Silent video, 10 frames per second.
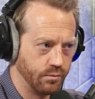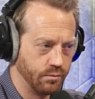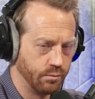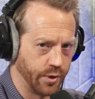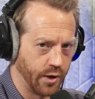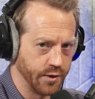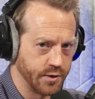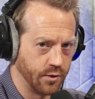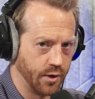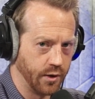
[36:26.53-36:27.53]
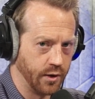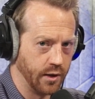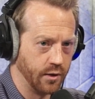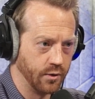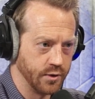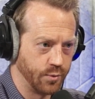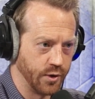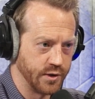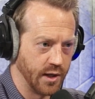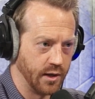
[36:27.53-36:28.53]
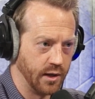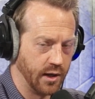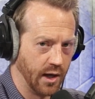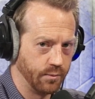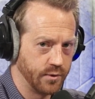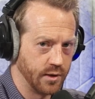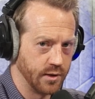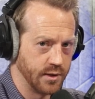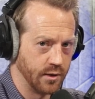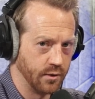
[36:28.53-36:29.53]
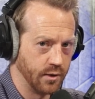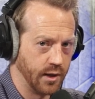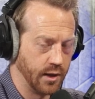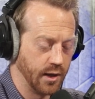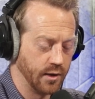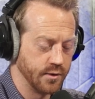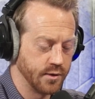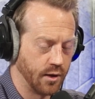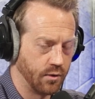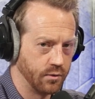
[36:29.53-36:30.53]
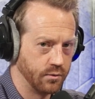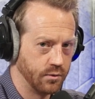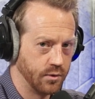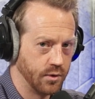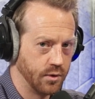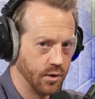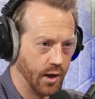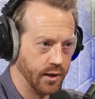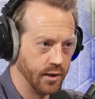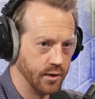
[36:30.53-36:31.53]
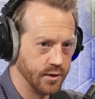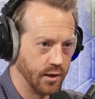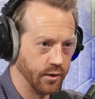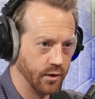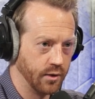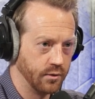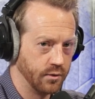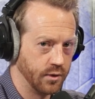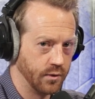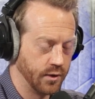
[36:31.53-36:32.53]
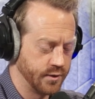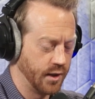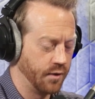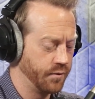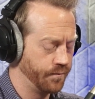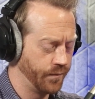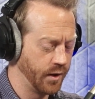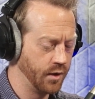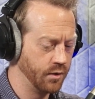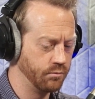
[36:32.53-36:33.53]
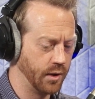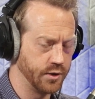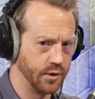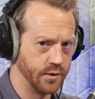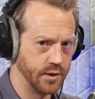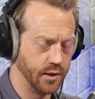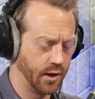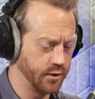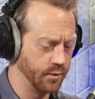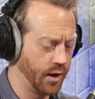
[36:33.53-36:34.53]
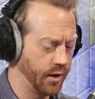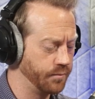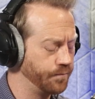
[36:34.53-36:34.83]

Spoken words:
But also all you need to do is push that kneecap to the center of the knee again. So I didn't tell you to do it yourself. Make sure you see a doctor about it.